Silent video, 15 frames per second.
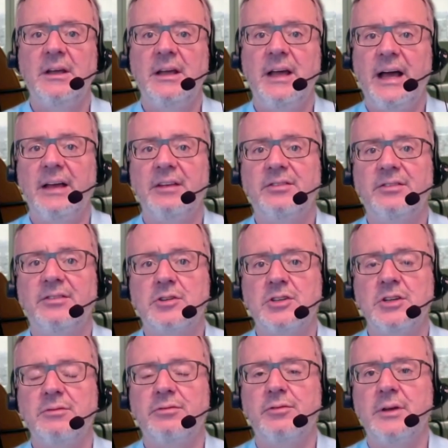as
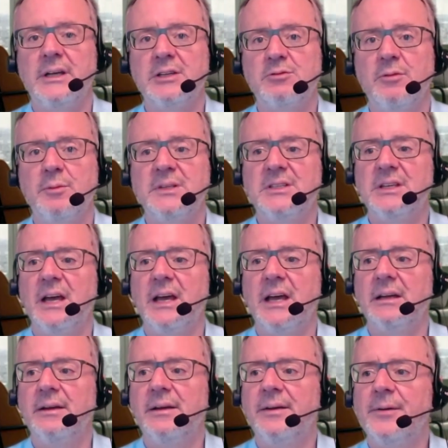friction-free, as we've been saying,
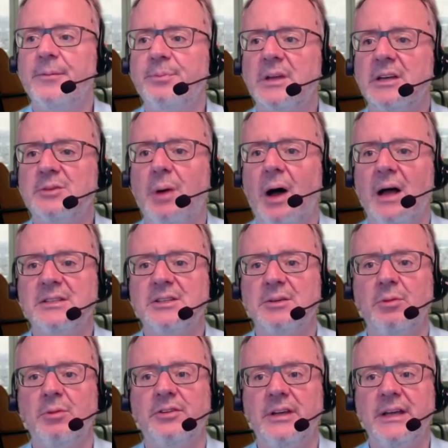as
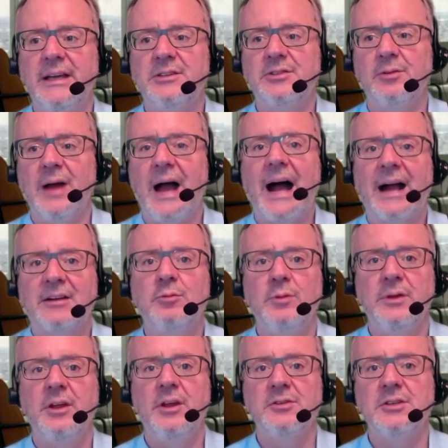possible to interact
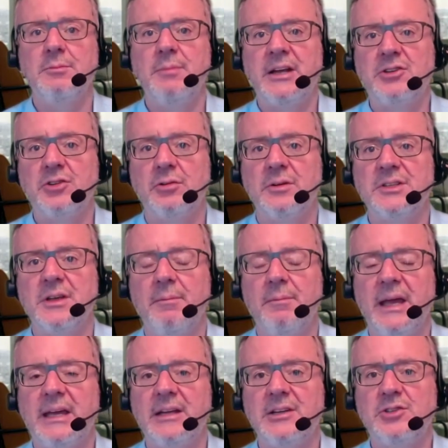with those and make sure as I'm
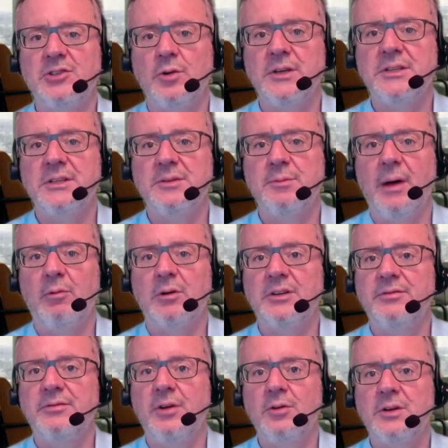making choices about what to
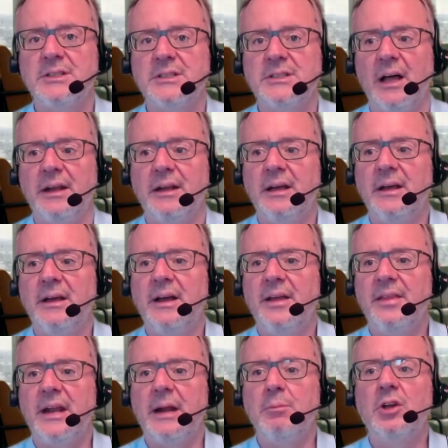focus on
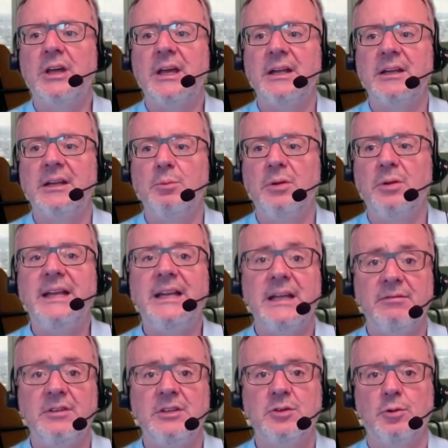that I'm looking at complete
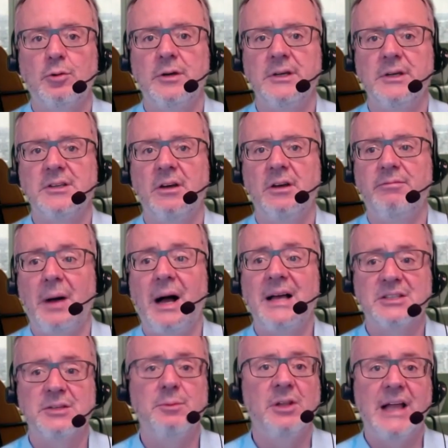inventories of
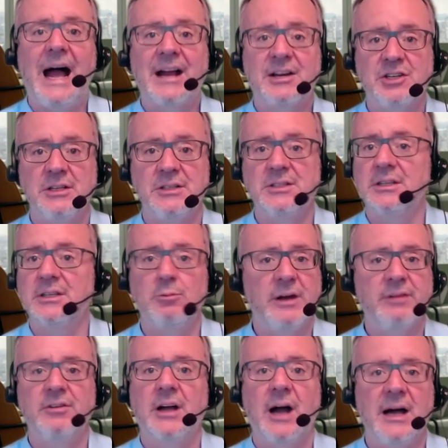possible actions in
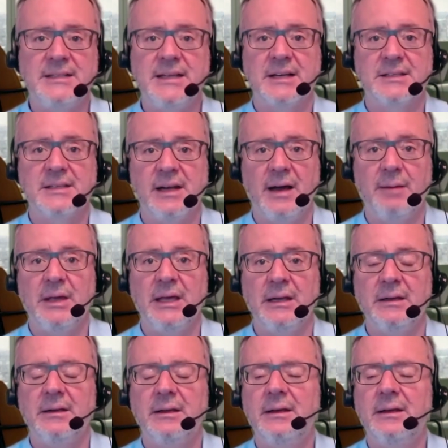whatever context that I'm in.